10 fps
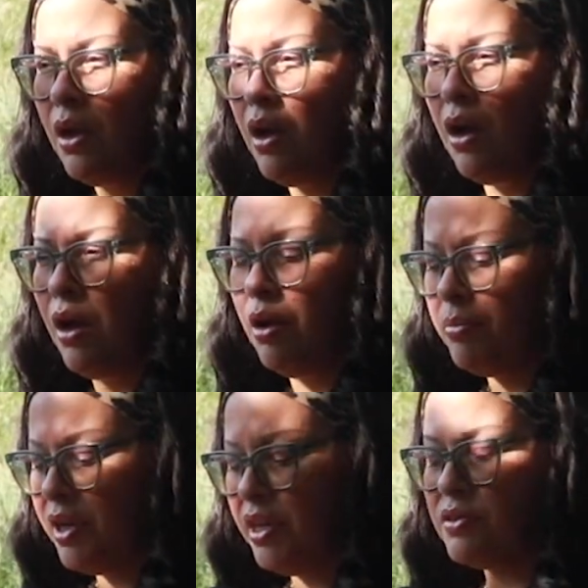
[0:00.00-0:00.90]

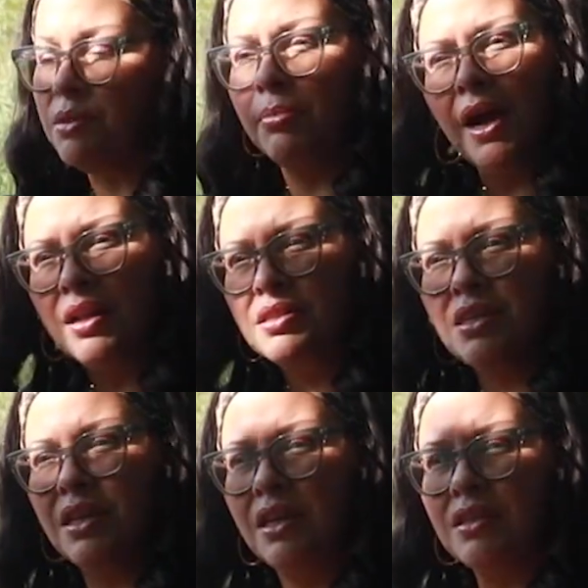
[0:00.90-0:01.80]
beliefs in
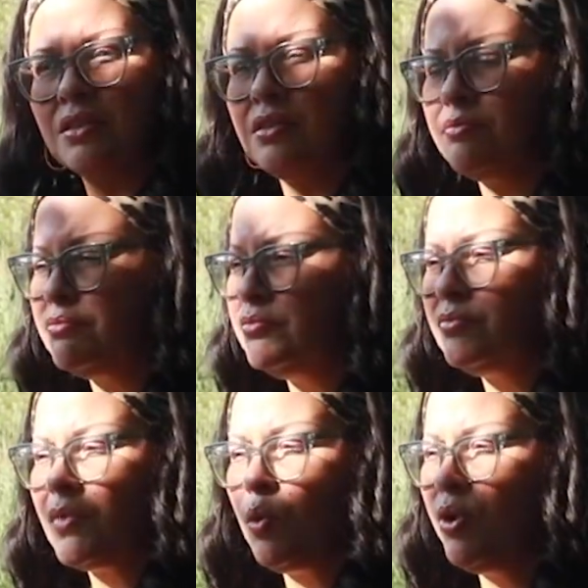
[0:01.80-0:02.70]
politics.
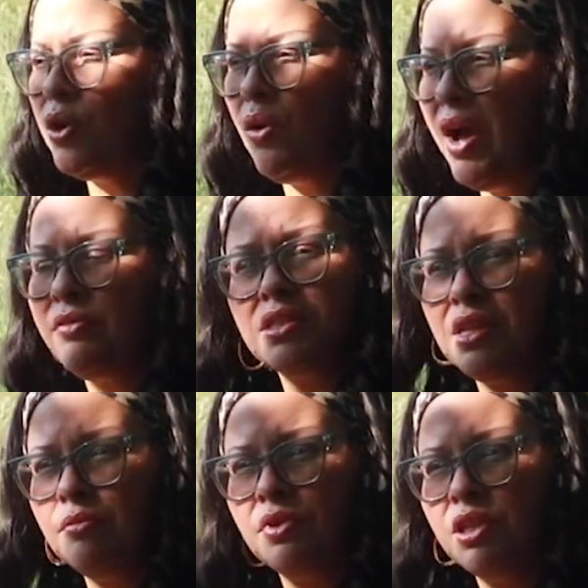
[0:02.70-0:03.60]
We don't have the
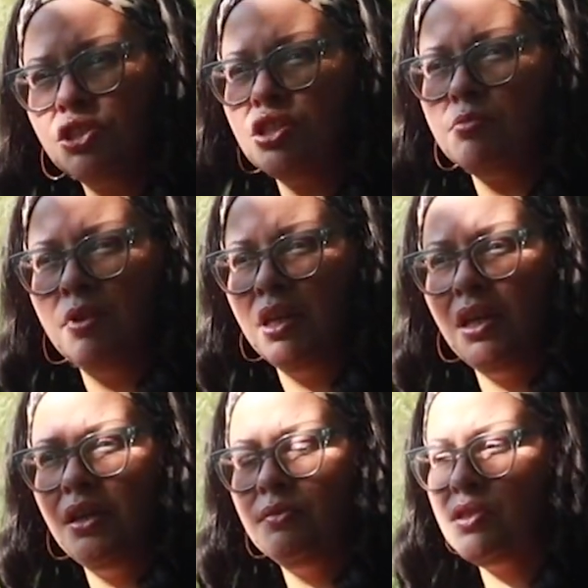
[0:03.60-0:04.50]
same religious
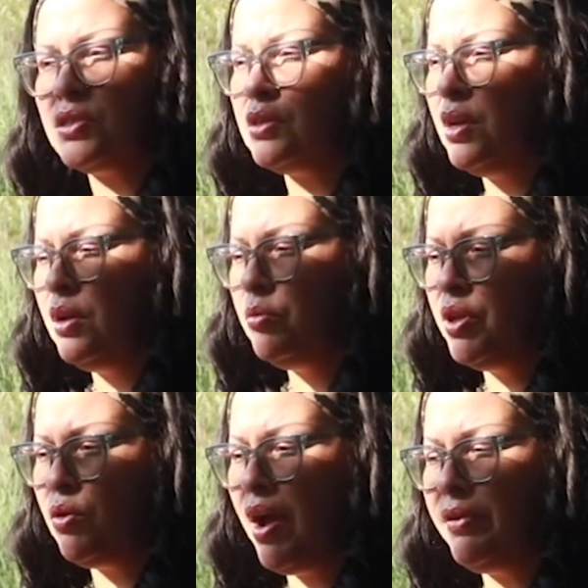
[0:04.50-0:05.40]
beliefs. We
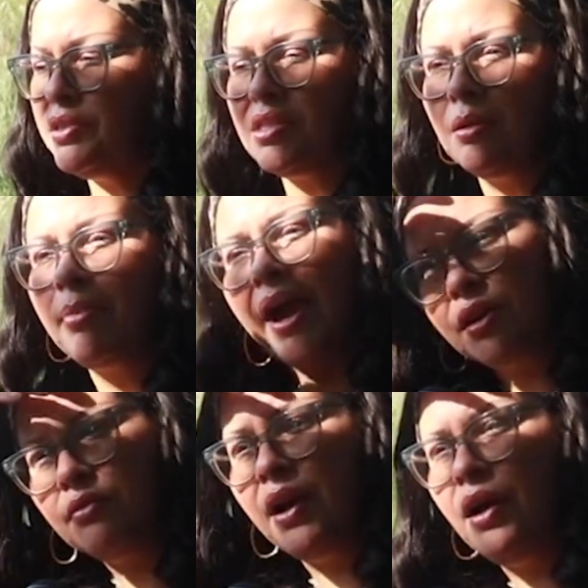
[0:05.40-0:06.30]
don't have the same
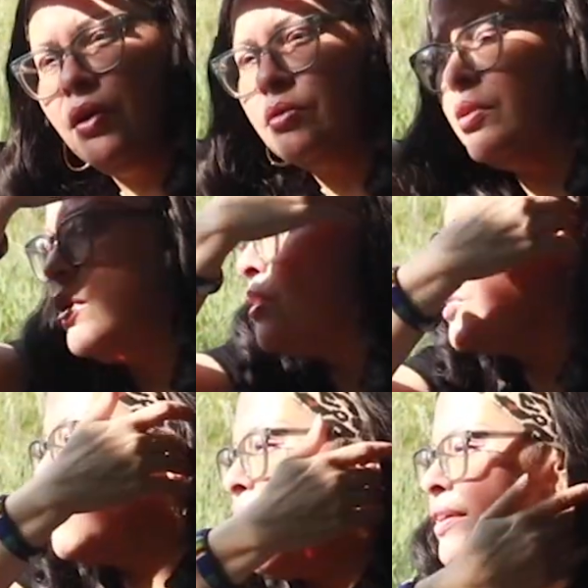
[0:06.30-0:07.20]
background.
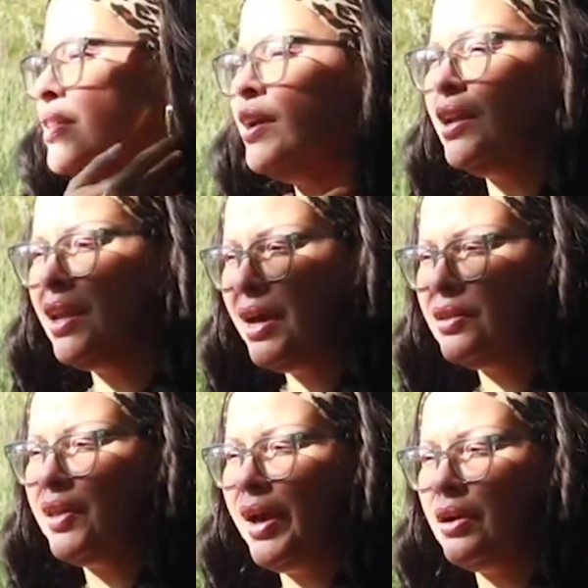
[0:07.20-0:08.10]
So I think a lot
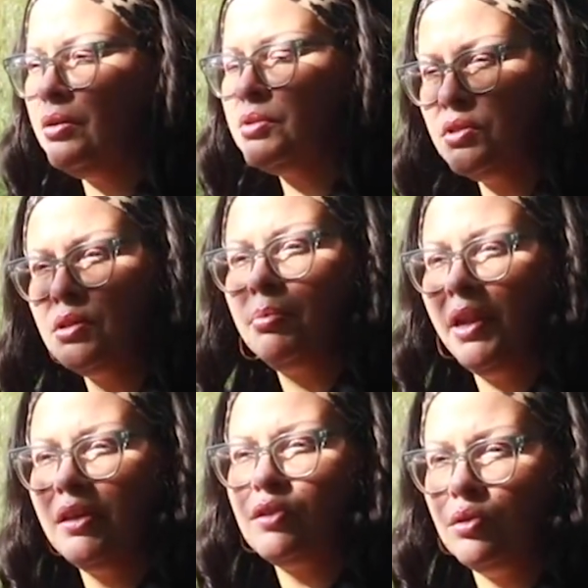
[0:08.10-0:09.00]
of that comes into
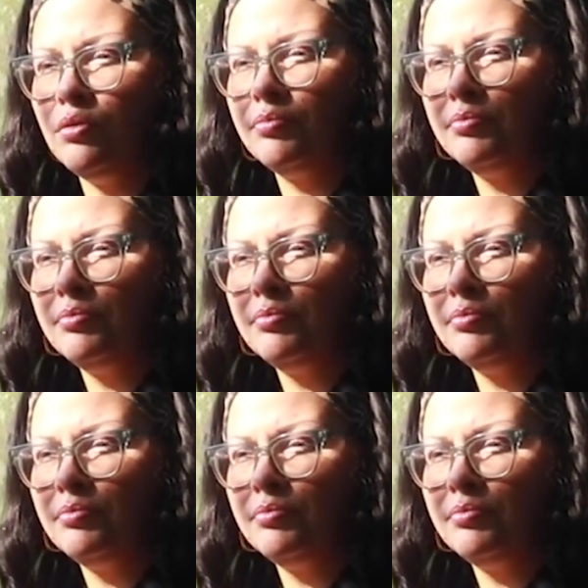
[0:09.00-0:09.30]
play too,